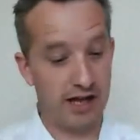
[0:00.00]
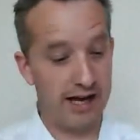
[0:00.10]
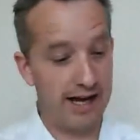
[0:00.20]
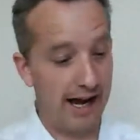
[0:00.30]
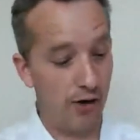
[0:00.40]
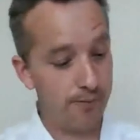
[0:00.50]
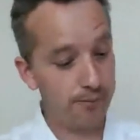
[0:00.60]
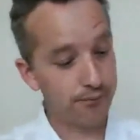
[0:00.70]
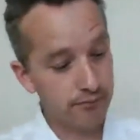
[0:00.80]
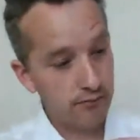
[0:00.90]
there
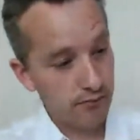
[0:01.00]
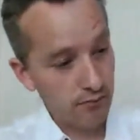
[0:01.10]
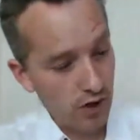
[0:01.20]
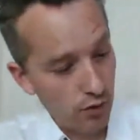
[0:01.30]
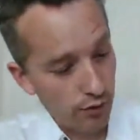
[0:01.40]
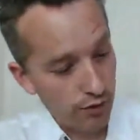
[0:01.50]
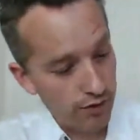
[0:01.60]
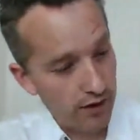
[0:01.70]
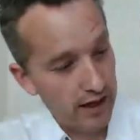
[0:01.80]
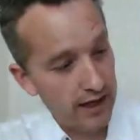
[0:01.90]
now, you'll
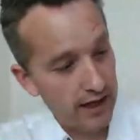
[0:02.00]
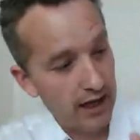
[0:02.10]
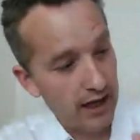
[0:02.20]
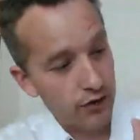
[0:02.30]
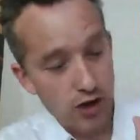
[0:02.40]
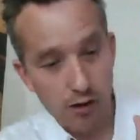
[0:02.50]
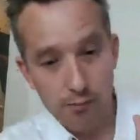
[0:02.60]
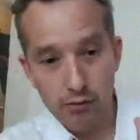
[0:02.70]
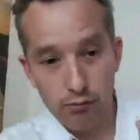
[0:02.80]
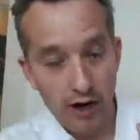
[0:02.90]
see at the top
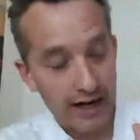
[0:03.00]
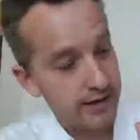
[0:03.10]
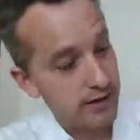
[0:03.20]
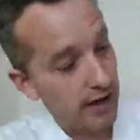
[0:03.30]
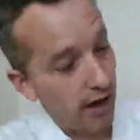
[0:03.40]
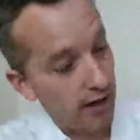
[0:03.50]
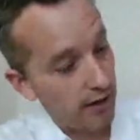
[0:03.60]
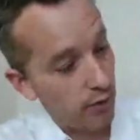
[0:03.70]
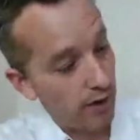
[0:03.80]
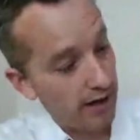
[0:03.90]
right there
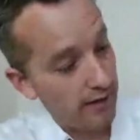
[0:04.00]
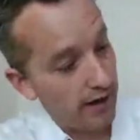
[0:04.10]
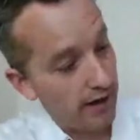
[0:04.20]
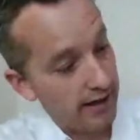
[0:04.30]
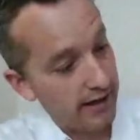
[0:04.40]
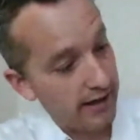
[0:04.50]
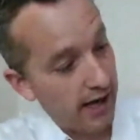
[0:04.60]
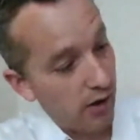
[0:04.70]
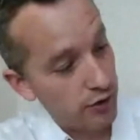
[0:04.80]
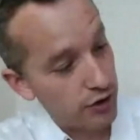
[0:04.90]
is a way that I
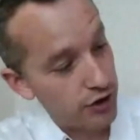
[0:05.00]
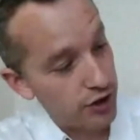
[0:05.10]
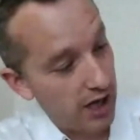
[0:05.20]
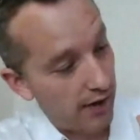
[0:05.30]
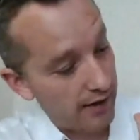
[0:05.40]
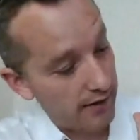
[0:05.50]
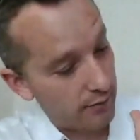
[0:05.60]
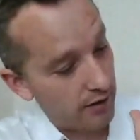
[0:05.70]
can now share that.